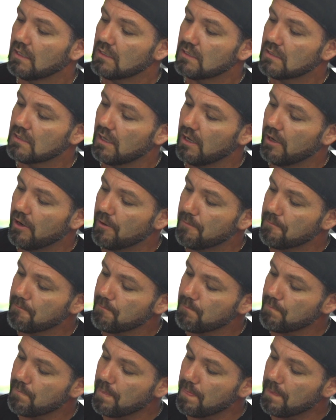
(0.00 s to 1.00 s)
So
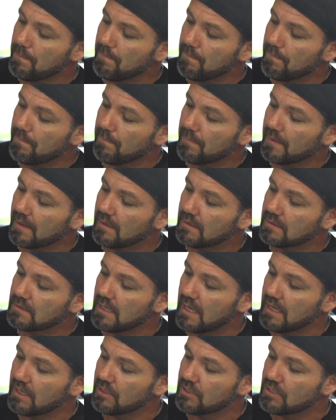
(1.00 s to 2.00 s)

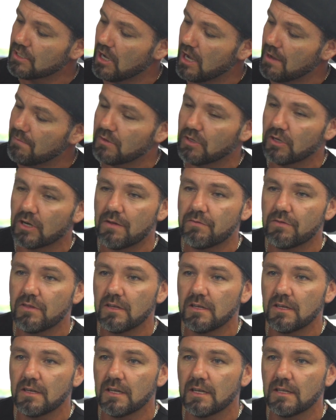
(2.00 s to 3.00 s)
take your time. You've got
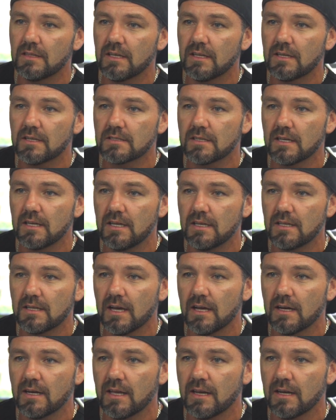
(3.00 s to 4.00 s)
everything you need there. Just a heat
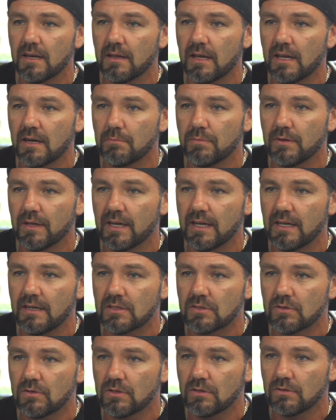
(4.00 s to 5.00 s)
gun and a blade
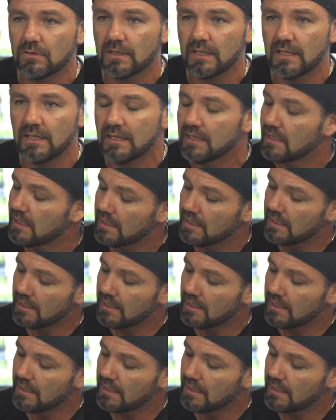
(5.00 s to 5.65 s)
is all you'll need.